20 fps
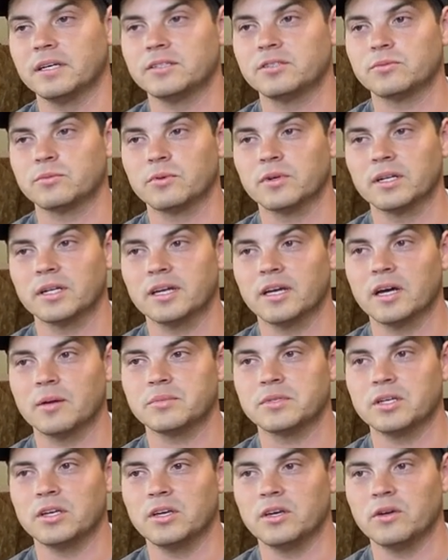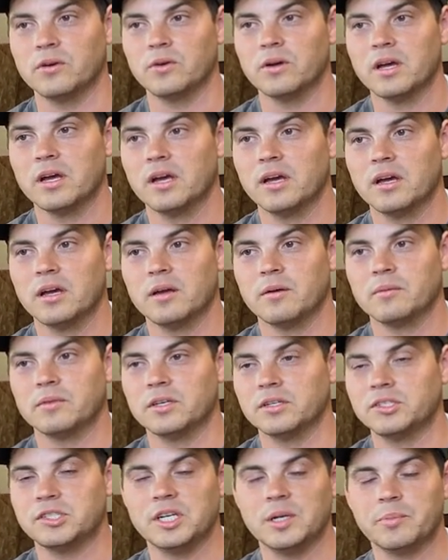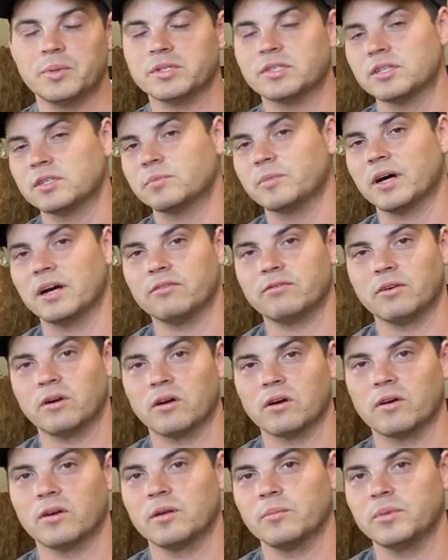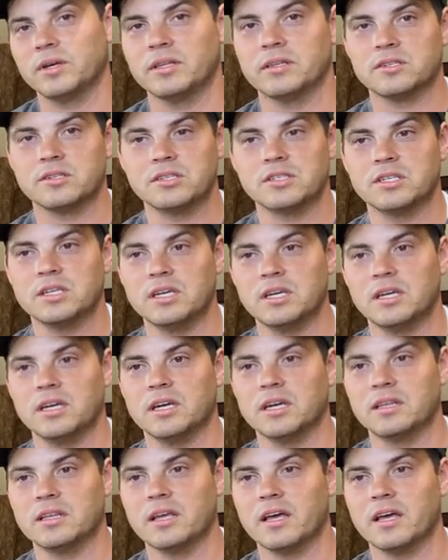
It's really up to you. The cheapest is by far going to be the C